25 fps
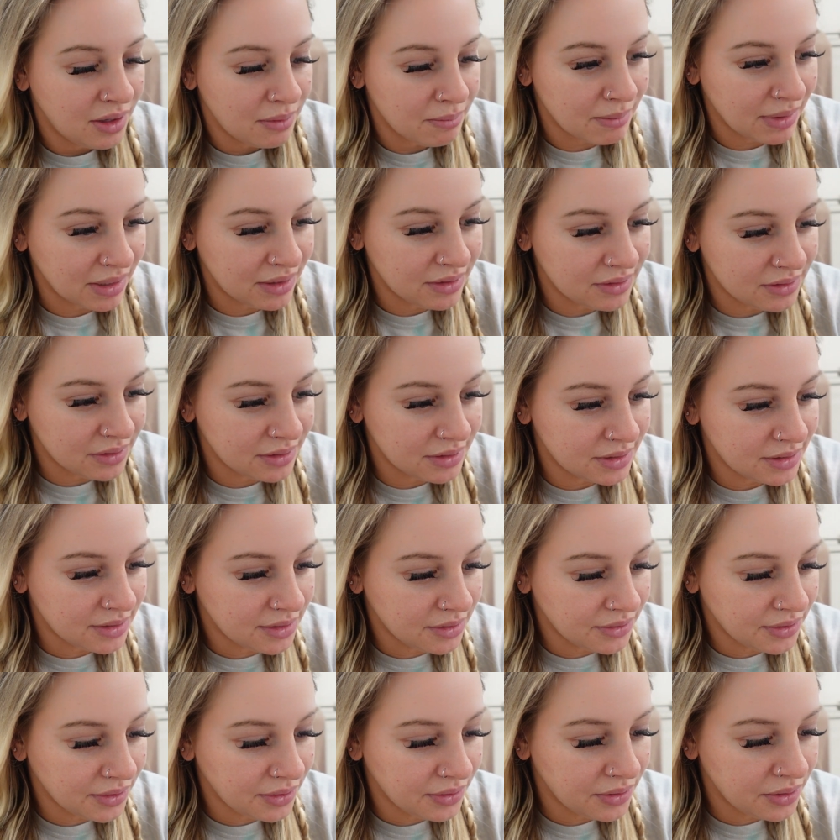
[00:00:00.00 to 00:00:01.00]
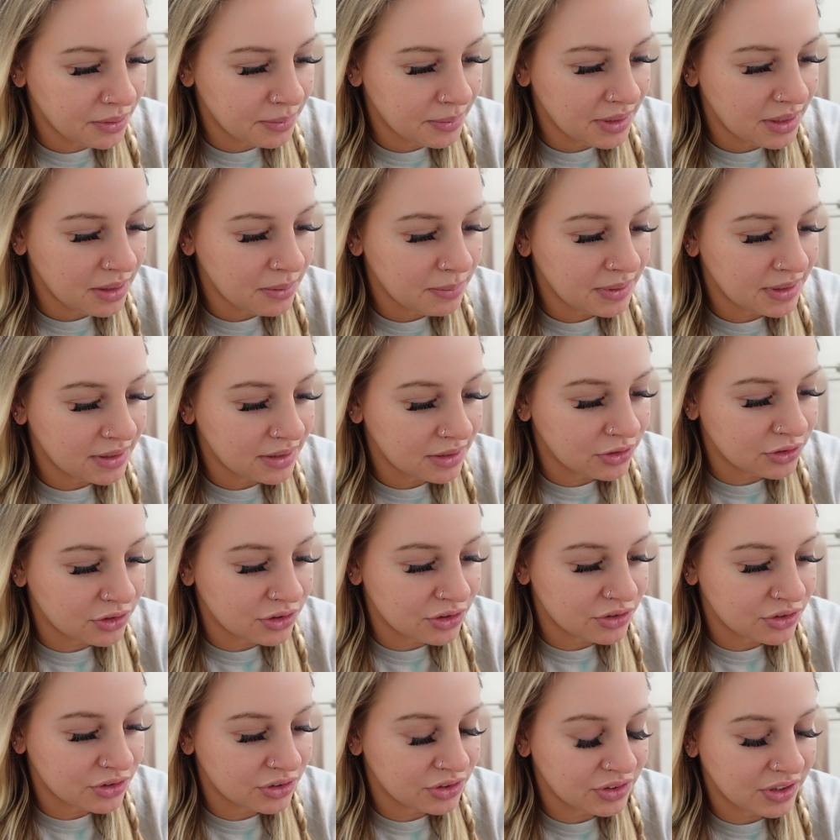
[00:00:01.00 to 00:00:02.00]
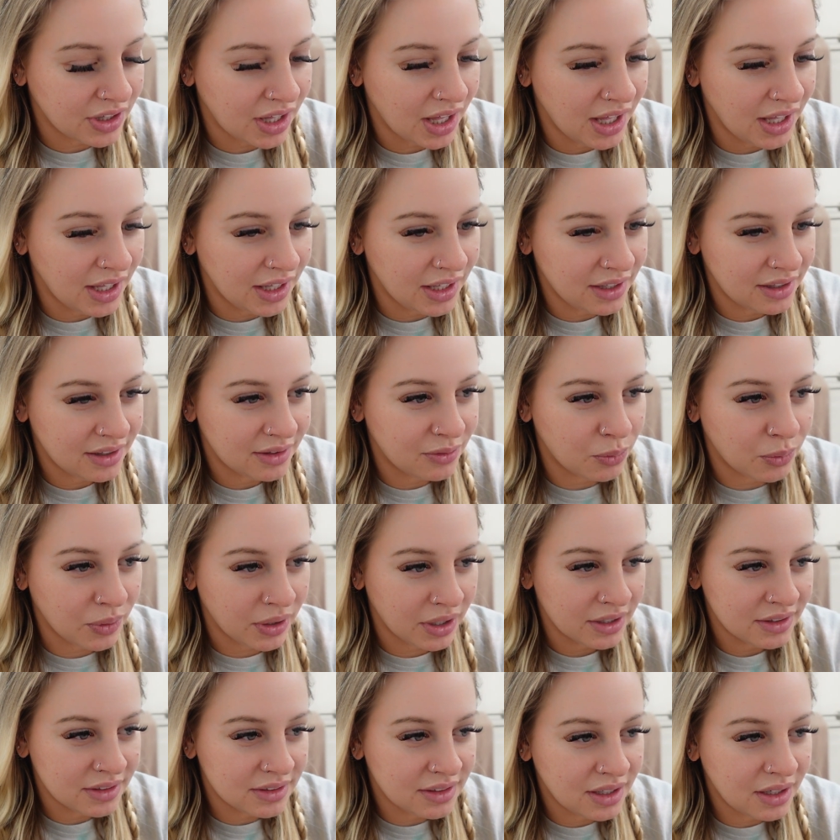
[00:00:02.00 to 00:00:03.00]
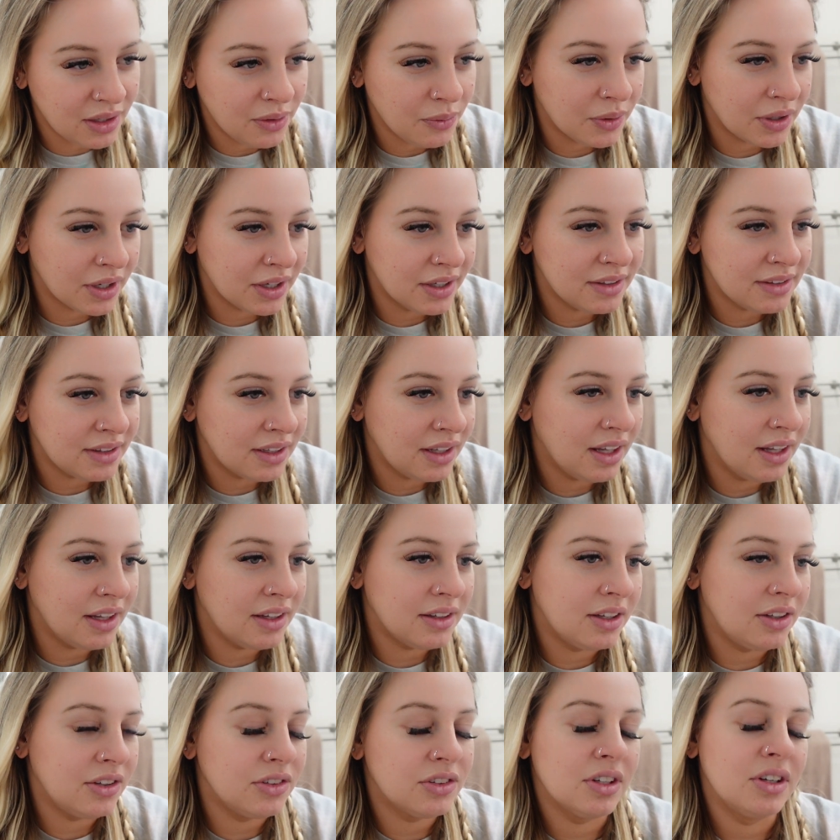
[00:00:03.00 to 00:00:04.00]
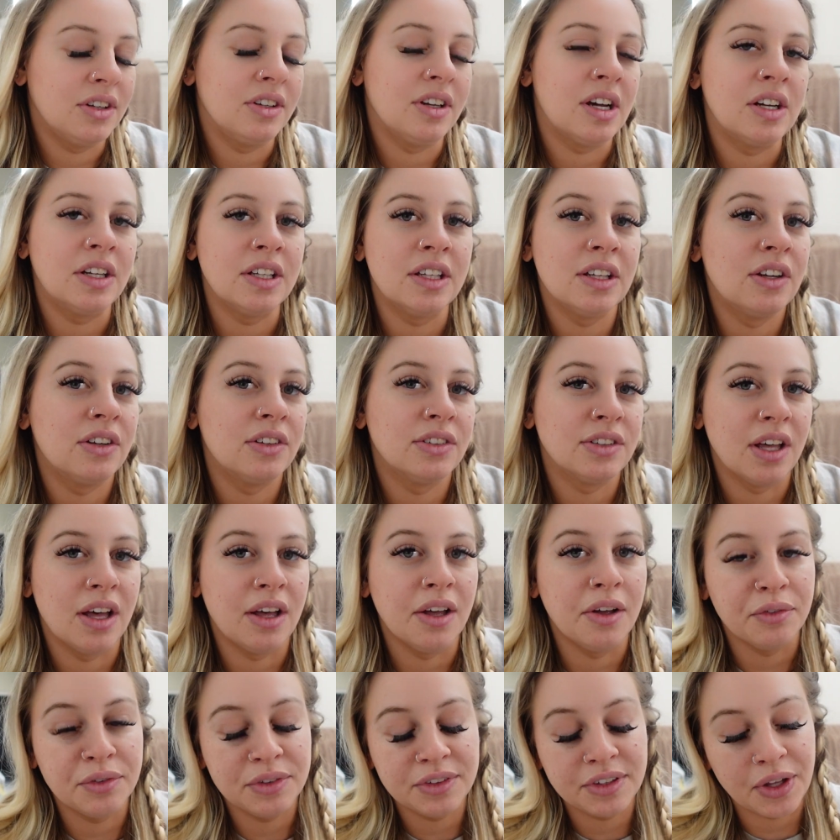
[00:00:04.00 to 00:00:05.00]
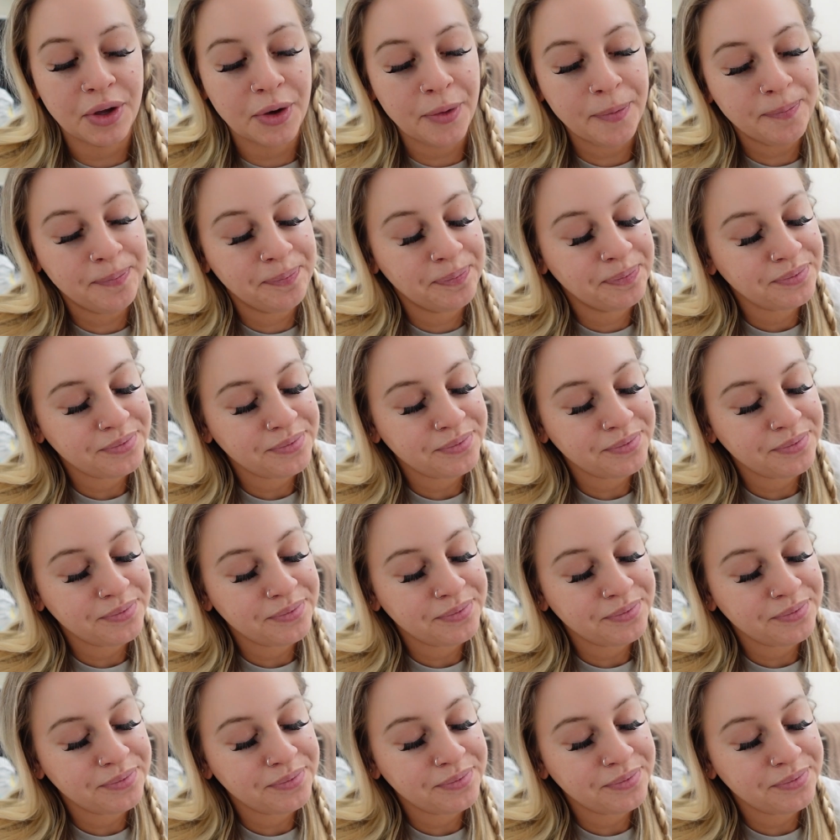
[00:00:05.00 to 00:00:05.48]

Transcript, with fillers: mental health a little bit because you're just like, where is it? Where is it? And then you start doubting yourself. So